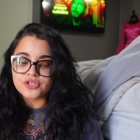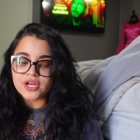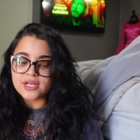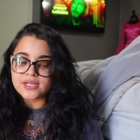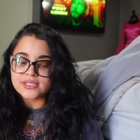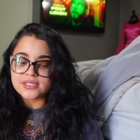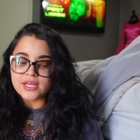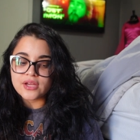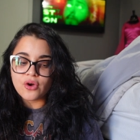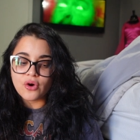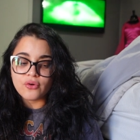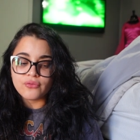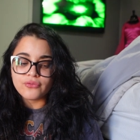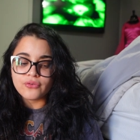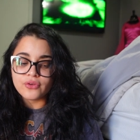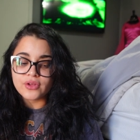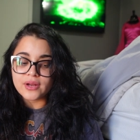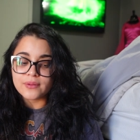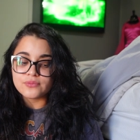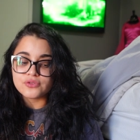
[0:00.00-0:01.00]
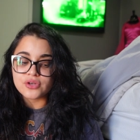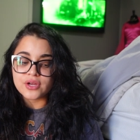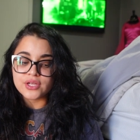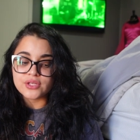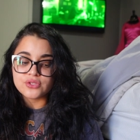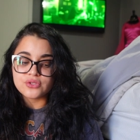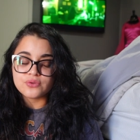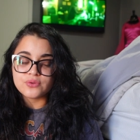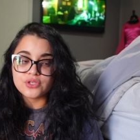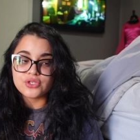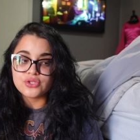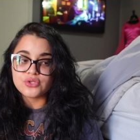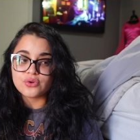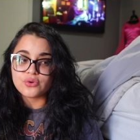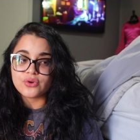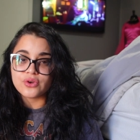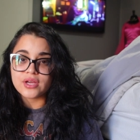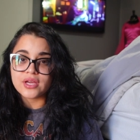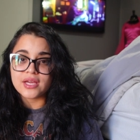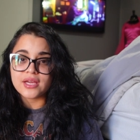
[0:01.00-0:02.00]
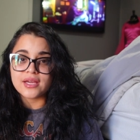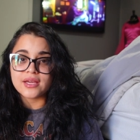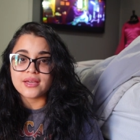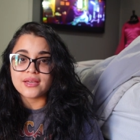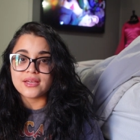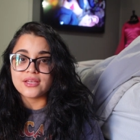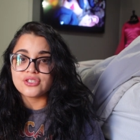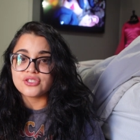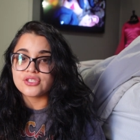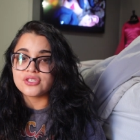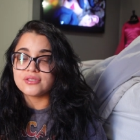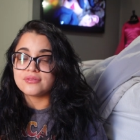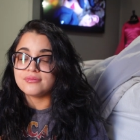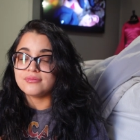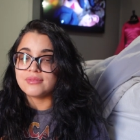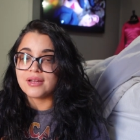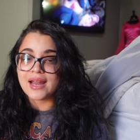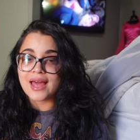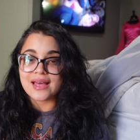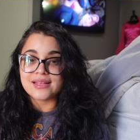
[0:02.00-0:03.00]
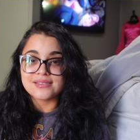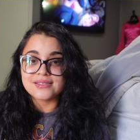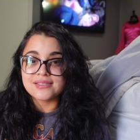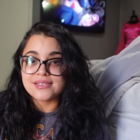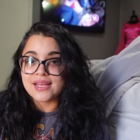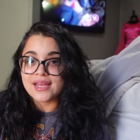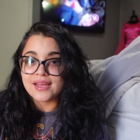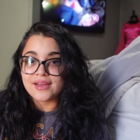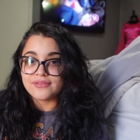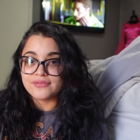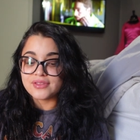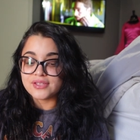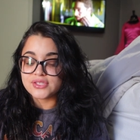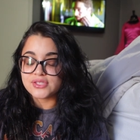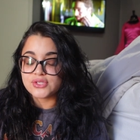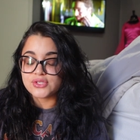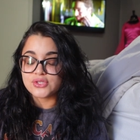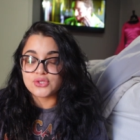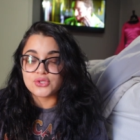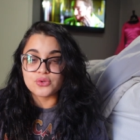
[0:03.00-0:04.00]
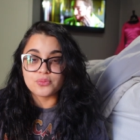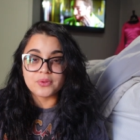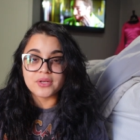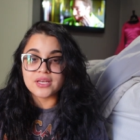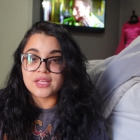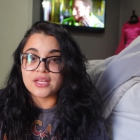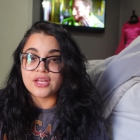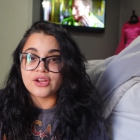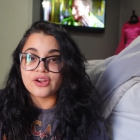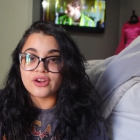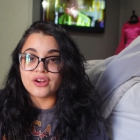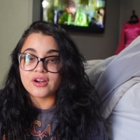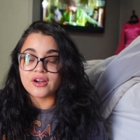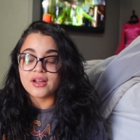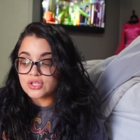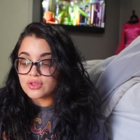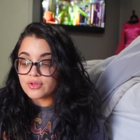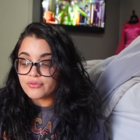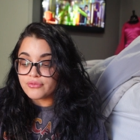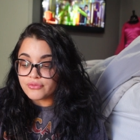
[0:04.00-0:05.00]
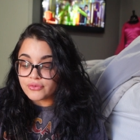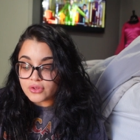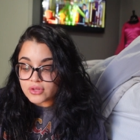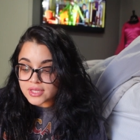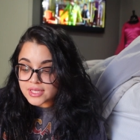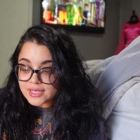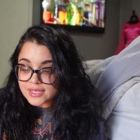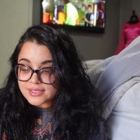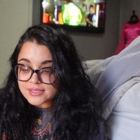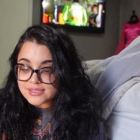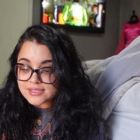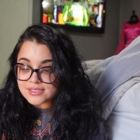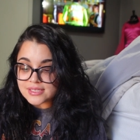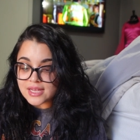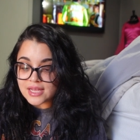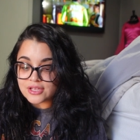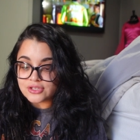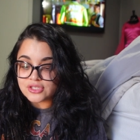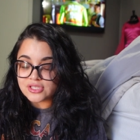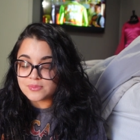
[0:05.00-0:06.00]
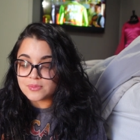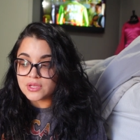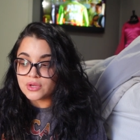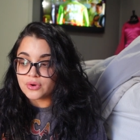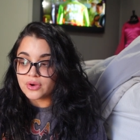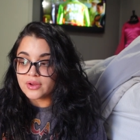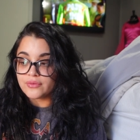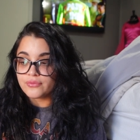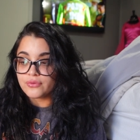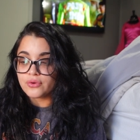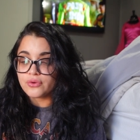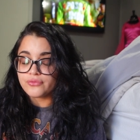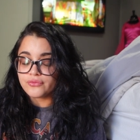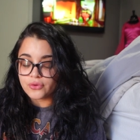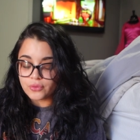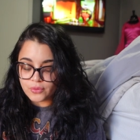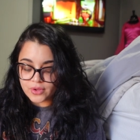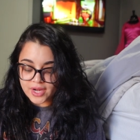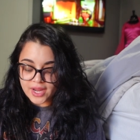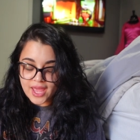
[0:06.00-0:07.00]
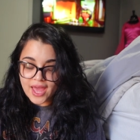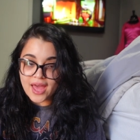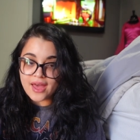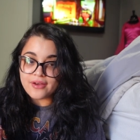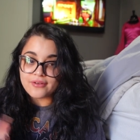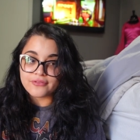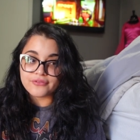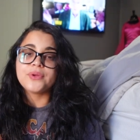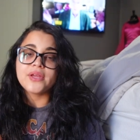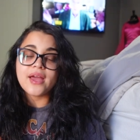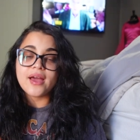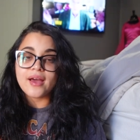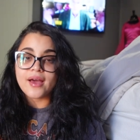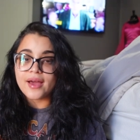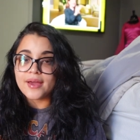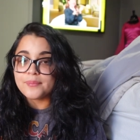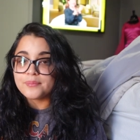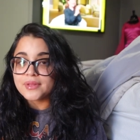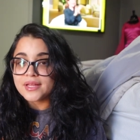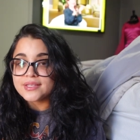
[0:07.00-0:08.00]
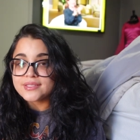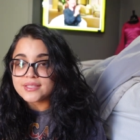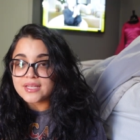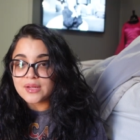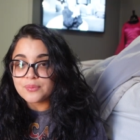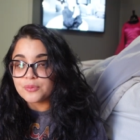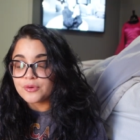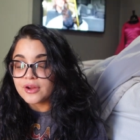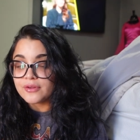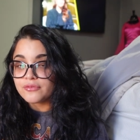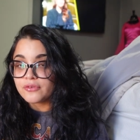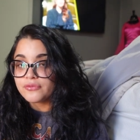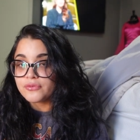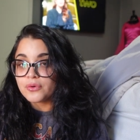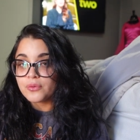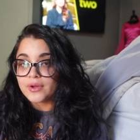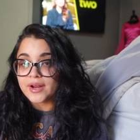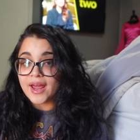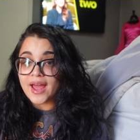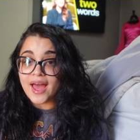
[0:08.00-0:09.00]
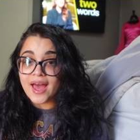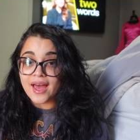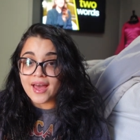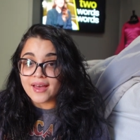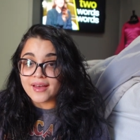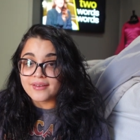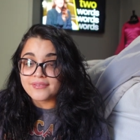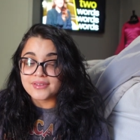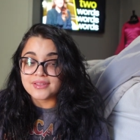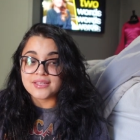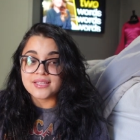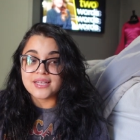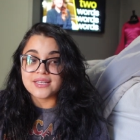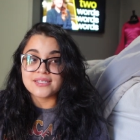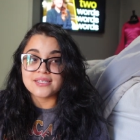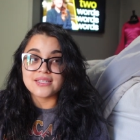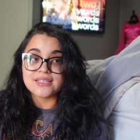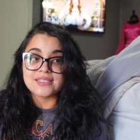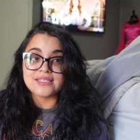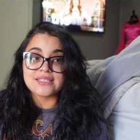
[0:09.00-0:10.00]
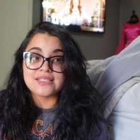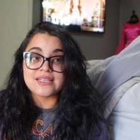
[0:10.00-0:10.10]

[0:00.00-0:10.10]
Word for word: trying to stay hopeful and I'm trying to enjoy each last day of this stupid year to the fullest and just be grateful for what I have. But yeah, I'm blessed and I'm grateful for what I have. At the end of the